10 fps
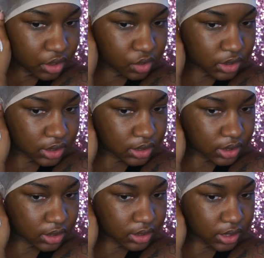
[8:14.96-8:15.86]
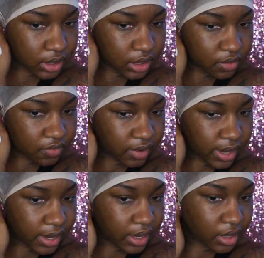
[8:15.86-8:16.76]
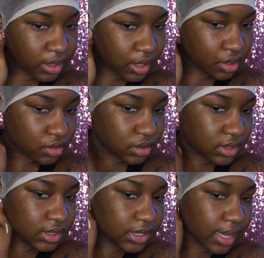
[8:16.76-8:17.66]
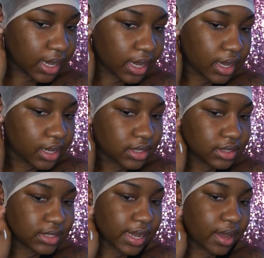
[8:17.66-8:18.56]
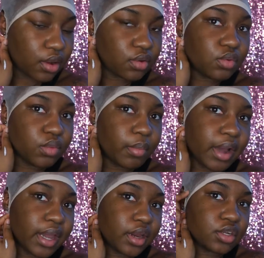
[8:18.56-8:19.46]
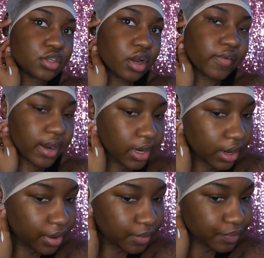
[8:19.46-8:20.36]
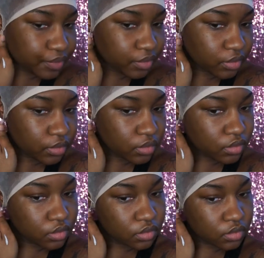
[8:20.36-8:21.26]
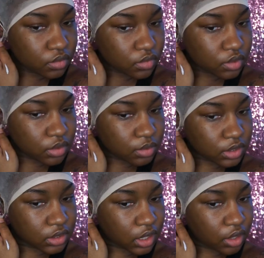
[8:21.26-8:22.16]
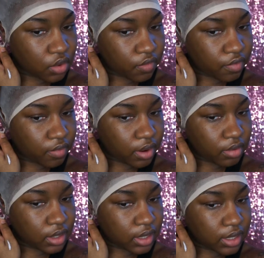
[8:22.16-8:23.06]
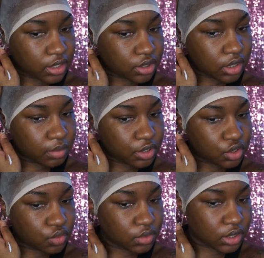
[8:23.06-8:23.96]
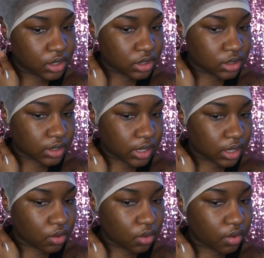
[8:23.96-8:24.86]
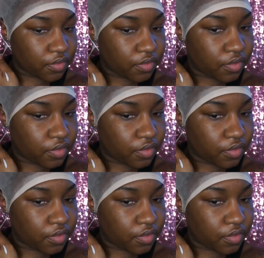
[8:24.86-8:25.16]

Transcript: Just gonna solidify that it'll stay down where my ears are right here. So I'm just cutting off around it, not trying to be too neat, just getting off